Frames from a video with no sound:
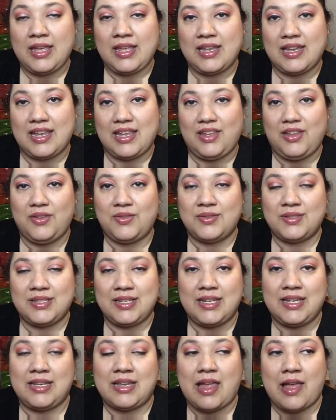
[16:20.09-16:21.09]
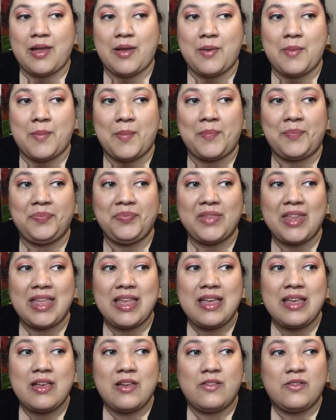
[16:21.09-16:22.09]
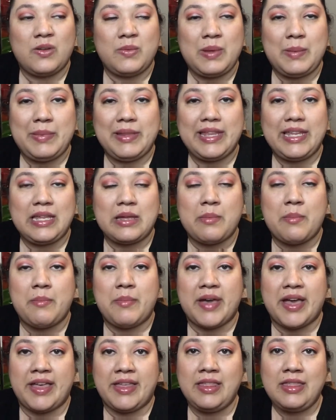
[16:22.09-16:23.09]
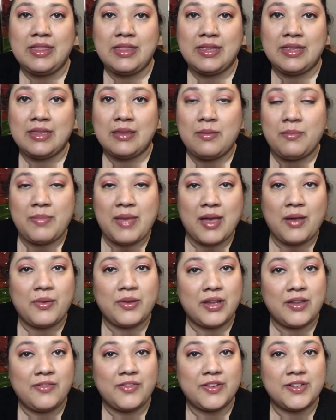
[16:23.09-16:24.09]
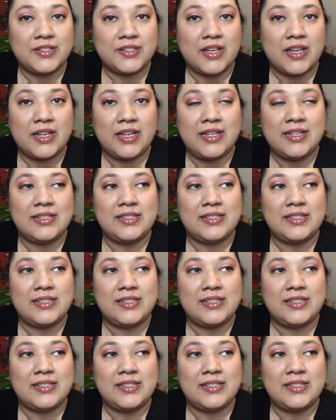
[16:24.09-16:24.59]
and I used it for maybe like a month back when I first got it.